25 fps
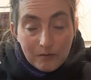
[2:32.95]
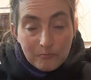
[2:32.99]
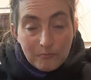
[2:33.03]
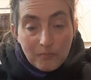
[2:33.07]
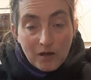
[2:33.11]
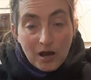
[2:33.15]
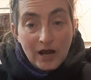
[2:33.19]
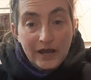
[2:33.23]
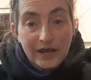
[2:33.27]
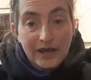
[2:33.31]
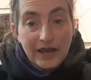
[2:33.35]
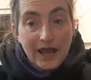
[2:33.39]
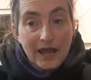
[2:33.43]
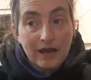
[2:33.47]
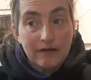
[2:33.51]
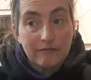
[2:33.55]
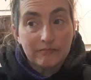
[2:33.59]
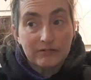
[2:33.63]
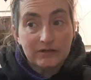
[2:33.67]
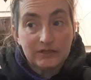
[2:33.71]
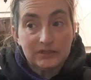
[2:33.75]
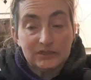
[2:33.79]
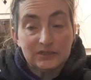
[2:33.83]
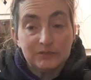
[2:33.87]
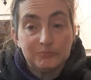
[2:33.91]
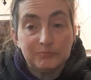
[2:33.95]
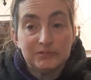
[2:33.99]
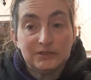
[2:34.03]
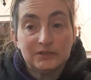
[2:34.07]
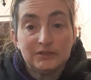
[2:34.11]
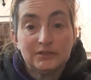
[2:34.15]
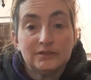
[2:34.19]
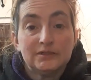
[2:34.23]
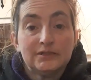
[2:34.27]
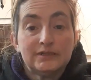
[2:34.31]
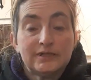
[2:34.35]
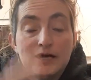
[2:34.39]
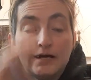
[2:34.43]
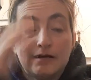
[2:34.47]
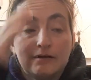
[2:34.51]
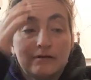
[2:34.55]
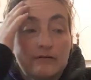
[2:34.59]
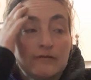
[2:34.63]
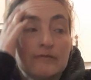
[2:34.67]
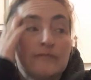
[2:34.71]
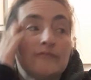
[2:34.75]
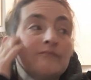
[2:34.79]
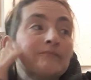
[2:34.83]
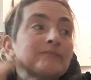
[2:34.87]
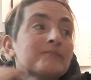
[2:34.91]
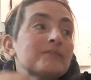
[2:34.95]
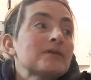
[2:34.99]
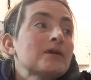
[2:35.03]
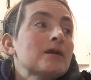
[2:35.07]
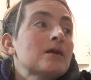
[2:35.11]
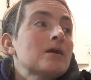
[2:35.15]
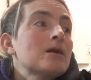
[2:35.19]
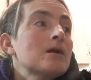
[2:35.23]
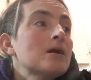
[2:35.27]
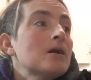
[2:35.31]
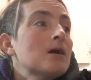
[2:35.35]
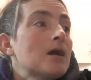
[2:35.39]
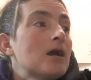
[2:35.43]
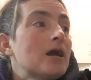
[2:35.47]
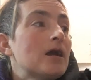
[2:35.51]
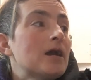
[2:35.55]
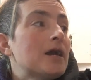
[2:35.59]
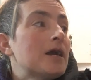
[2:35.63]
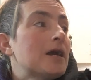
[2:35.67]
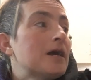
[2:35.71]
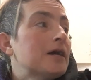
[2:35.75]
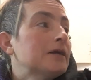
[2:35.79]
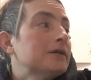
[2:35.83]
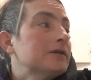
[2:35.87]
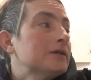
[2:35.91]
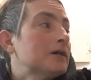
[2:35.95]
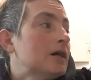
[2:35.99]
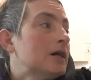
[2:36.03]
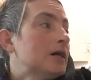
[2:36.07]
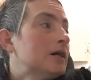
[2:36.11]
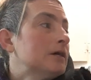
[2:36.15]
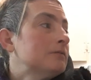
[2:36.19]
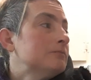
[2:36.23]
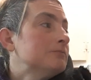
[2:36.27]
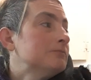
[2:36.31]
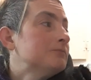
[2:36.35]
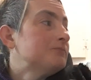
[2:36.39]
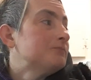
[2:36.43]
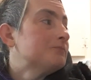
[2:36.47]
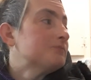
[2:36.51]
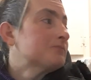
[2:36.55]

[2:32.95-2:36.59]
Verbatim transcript: my advocacy business out of. And um,